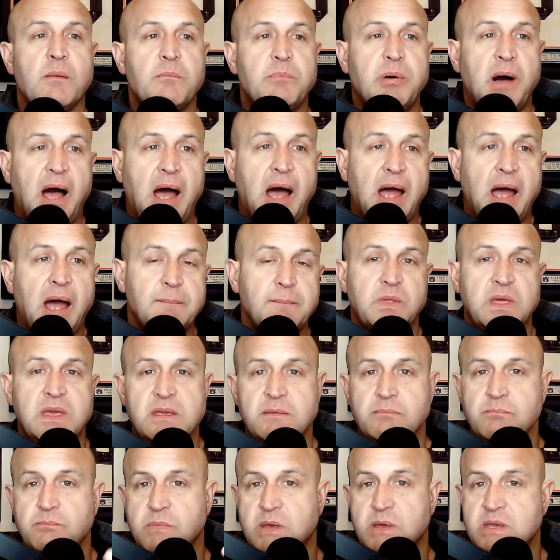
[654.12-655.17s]
But
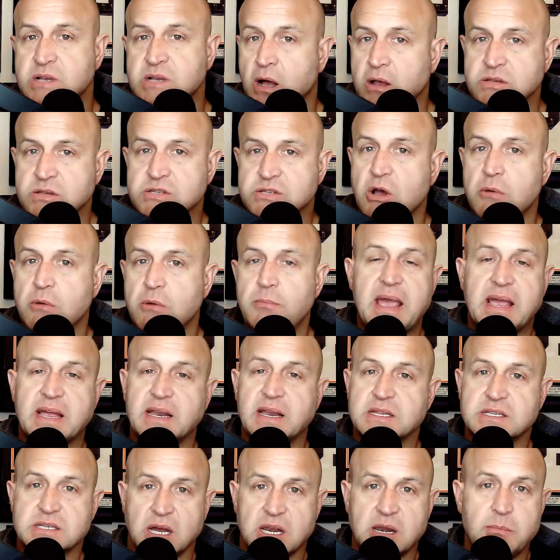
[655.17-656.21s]
he's also making
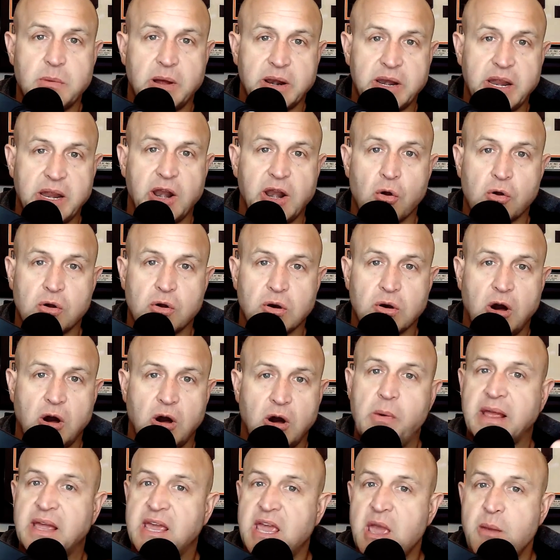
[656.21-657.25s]
a ton of money at
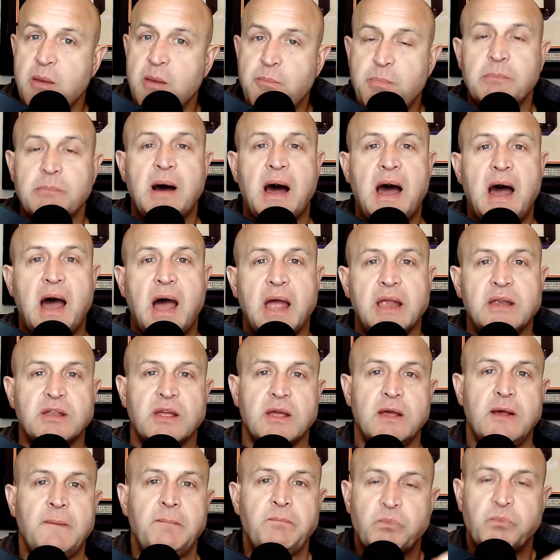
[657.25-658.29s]
Oklahoma. And keep in mind,
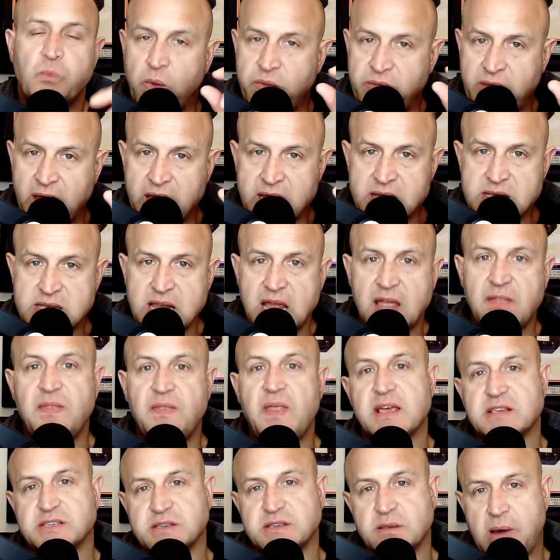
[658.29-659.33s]
when they did
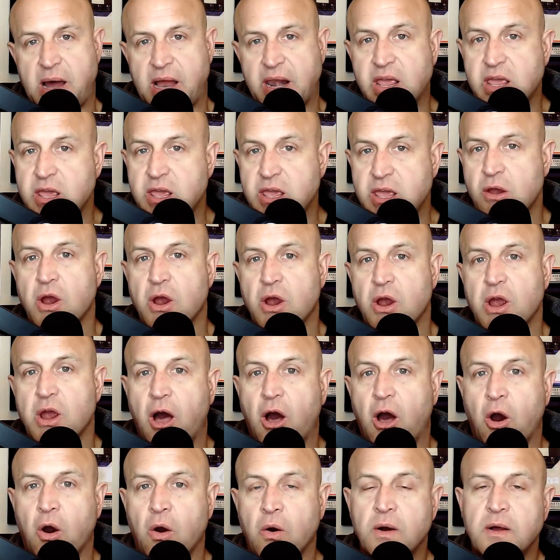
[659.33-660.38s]
this about a year
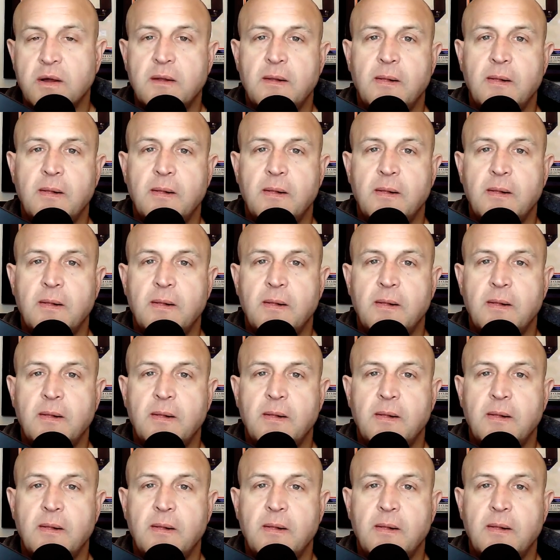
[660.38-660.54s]
ago,